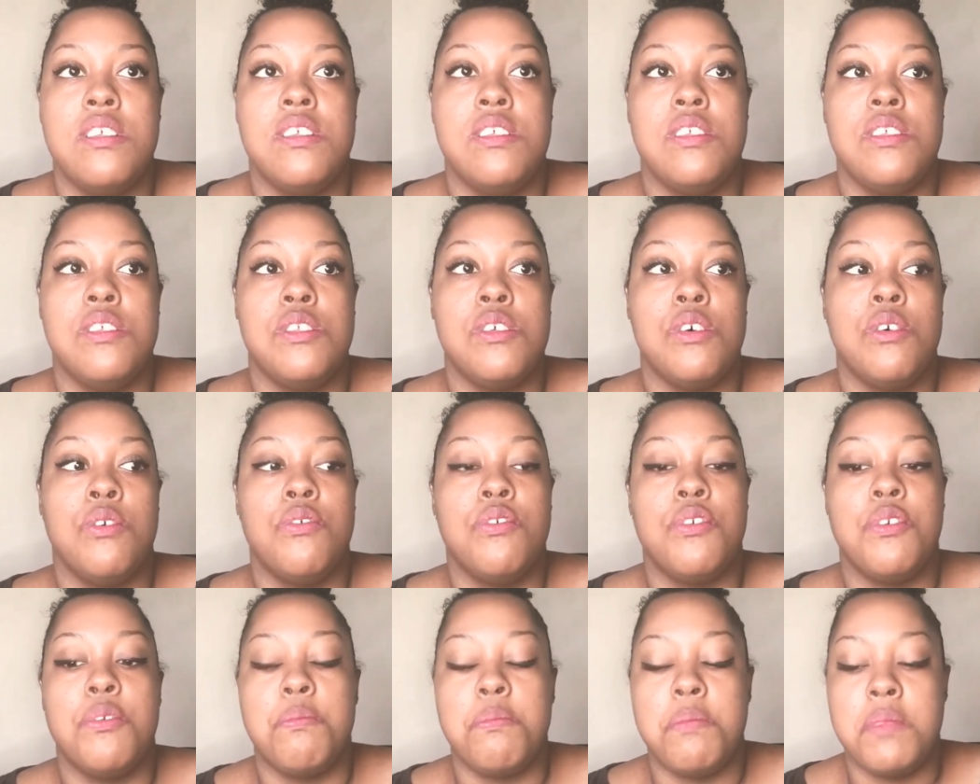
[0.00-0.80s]
So
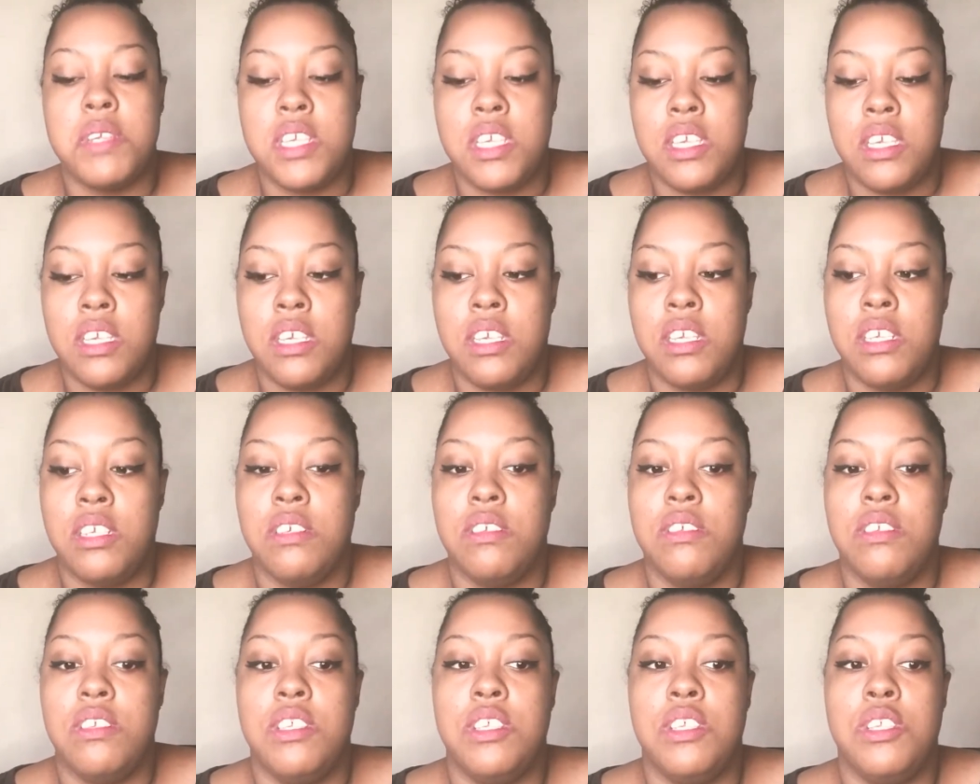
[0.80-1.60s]
for me,
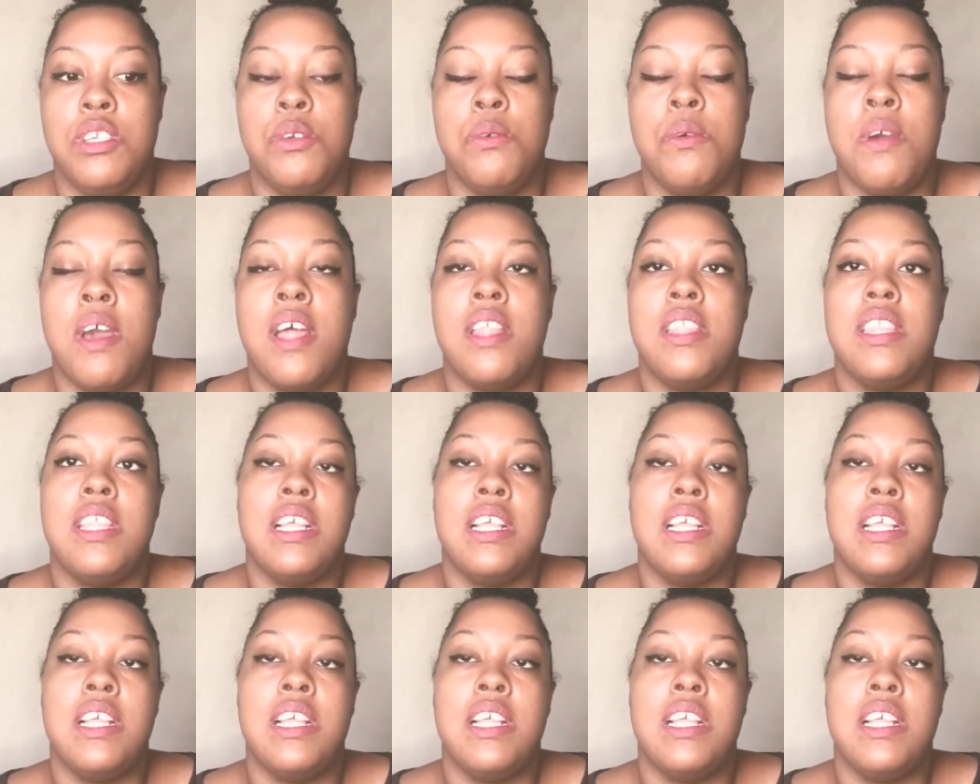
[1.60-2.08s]
you have